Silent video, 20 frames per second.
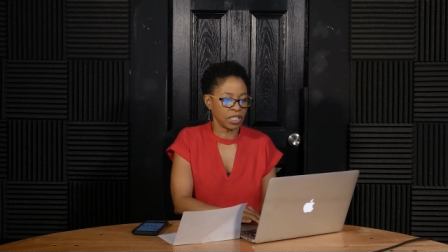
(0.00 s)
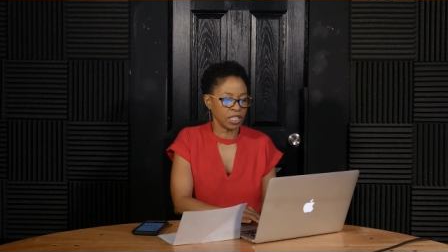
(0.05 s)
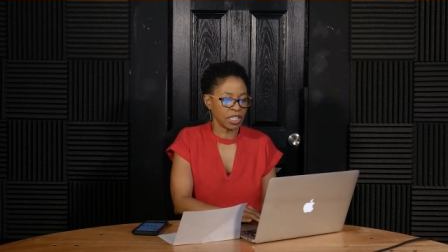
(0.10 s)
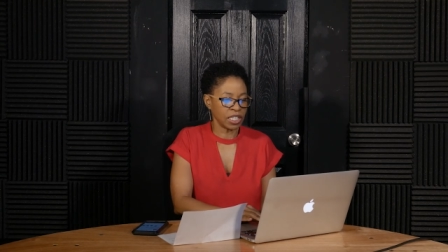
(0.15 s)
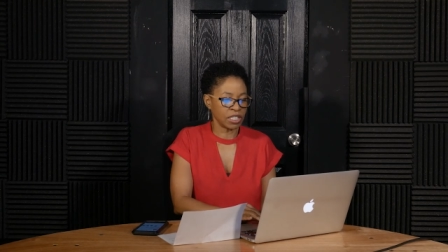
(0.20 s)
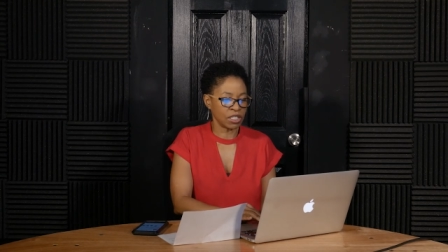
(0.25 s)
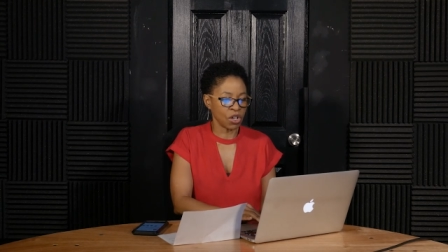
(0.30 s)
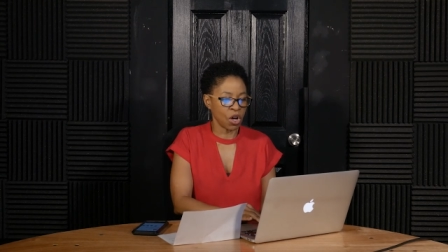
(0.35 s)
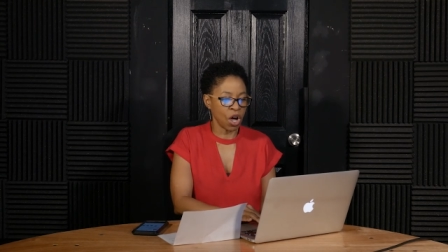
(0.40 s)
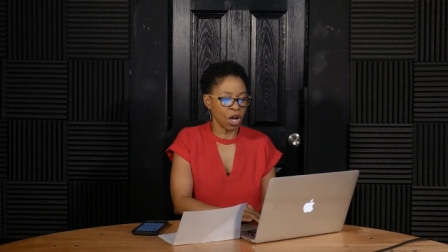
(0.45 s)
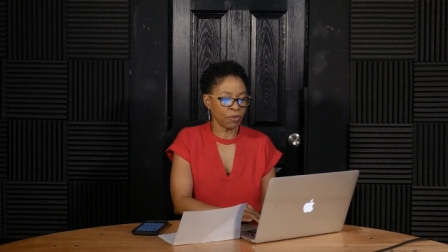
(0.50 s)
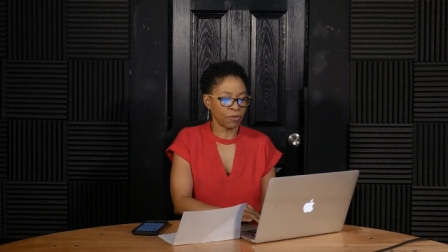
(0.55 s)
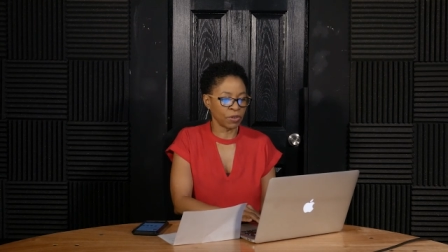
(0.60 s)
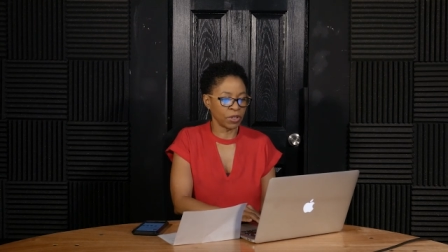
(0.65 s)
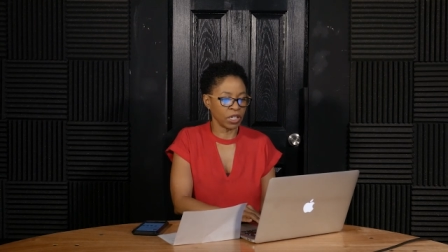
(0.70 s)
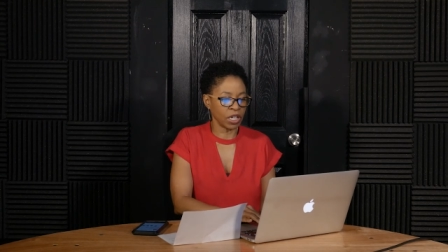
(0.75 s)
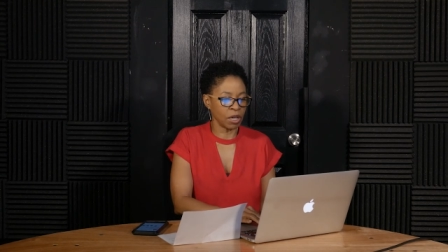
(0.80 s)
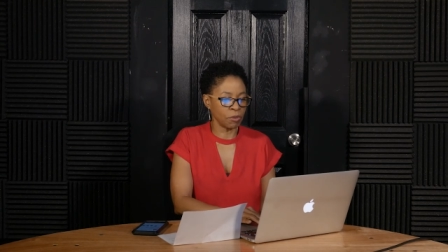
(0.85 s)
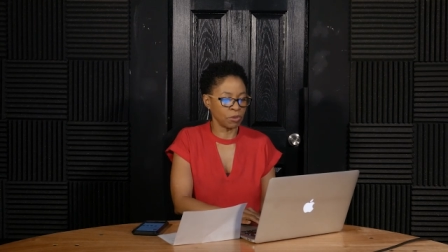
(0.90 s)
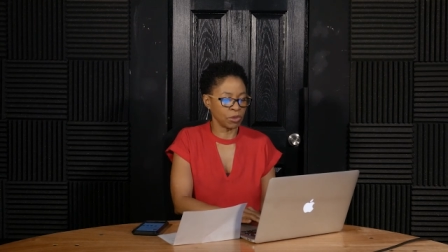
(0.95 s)
He's
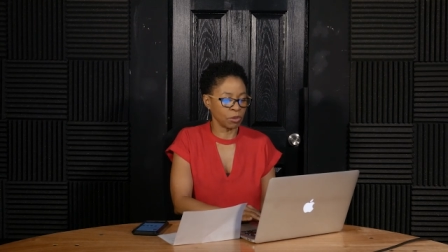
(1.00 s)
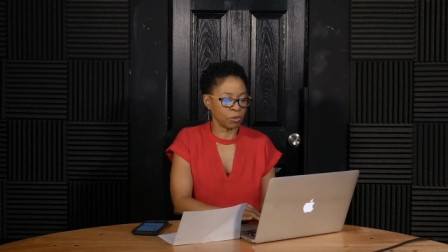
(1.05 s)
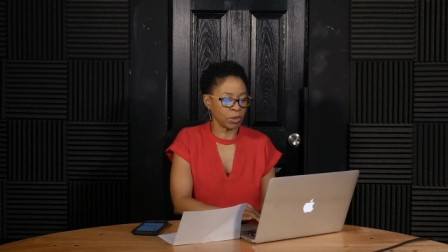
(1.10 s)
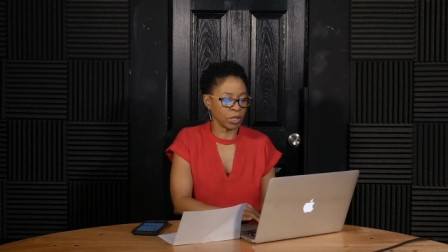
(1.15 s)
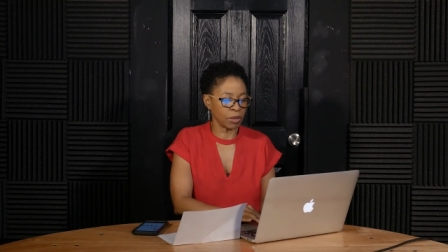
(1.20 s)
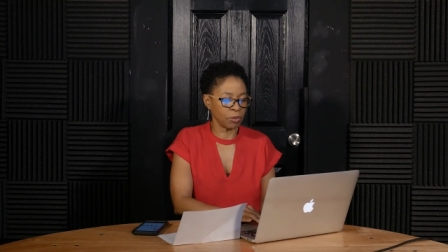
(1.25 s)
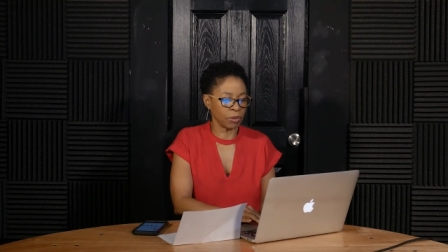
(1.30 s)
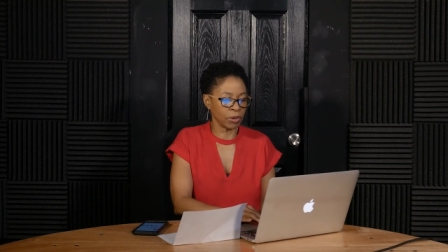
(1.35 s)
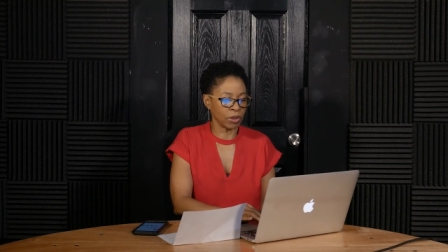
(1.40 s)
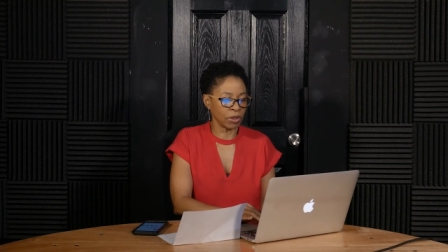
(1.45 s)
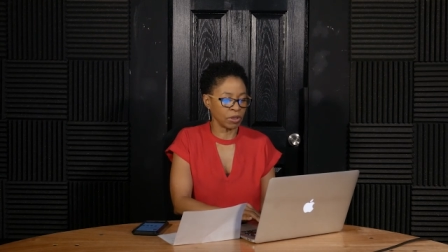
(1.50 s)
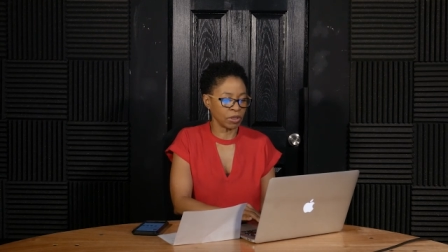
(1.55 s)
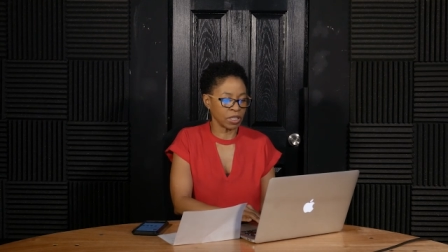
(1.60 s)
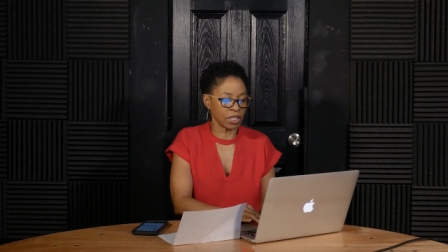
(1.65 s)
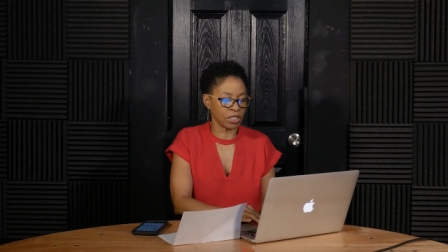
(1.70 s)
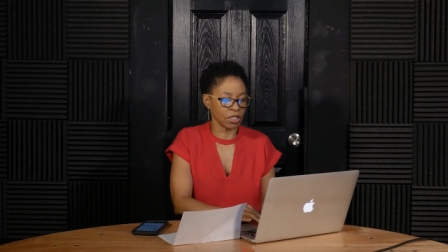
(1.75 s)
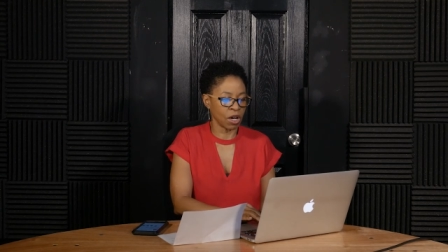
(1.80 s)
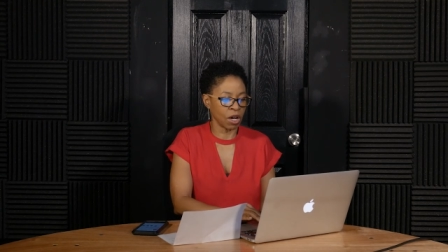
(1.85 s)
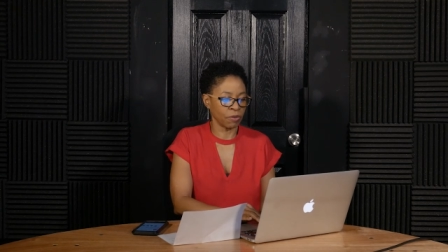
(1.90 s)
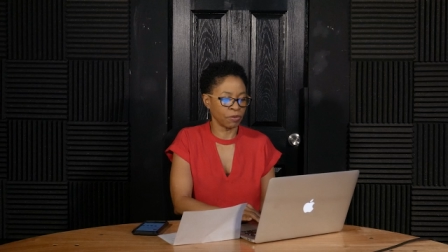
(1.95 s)
offering up to people.
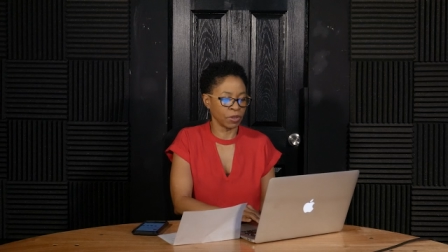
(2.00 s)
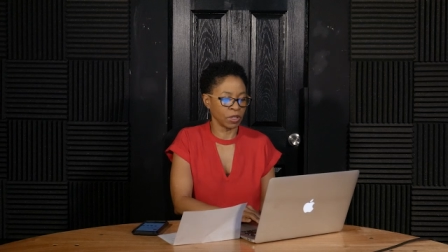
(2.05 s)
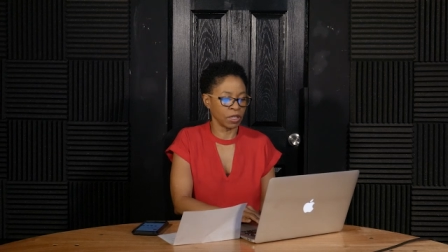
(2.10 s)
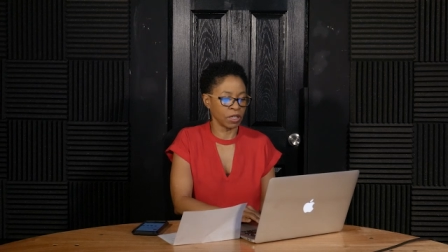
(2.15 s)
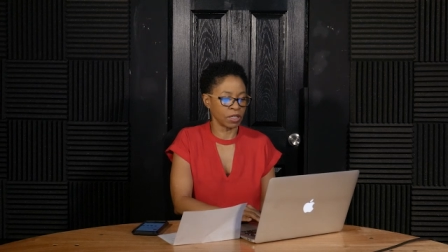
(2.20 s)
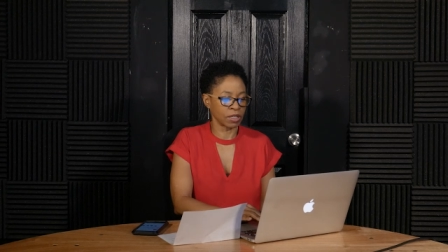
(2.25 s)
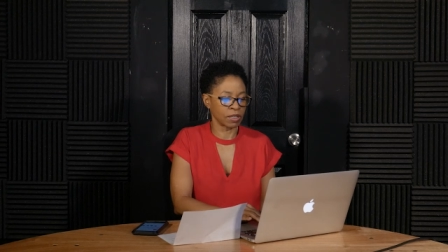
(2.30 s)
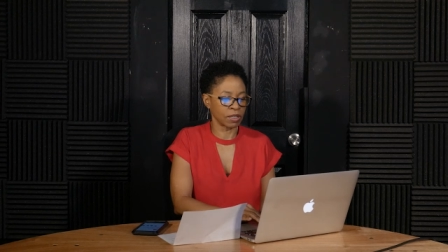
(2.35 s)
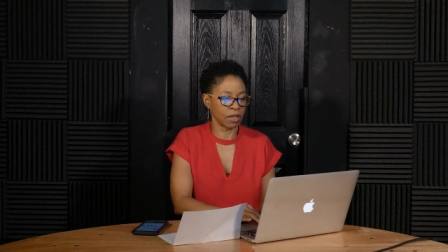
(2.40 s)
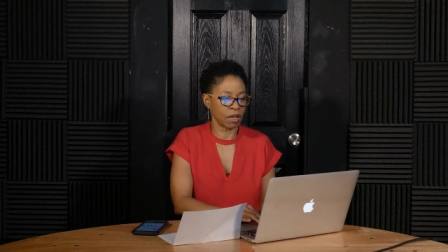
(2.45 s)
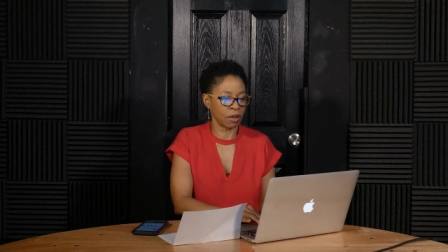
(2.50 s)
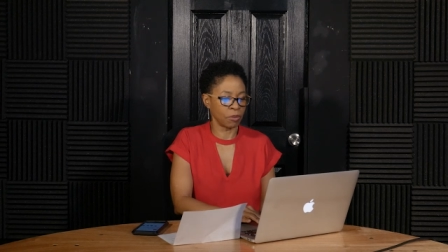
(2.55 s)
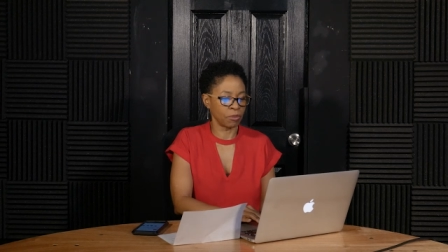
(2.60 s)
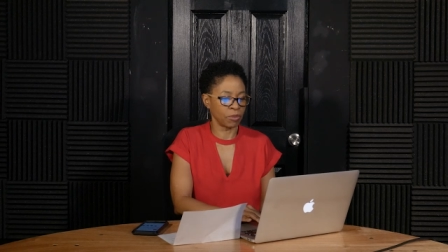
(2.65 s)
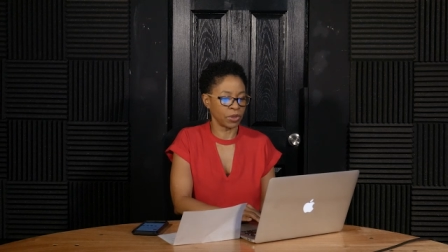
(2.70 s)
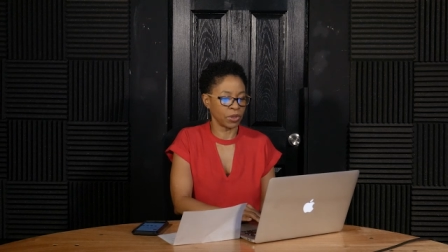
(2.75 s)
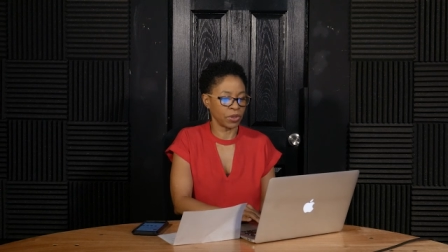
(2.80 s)
He's offering us up.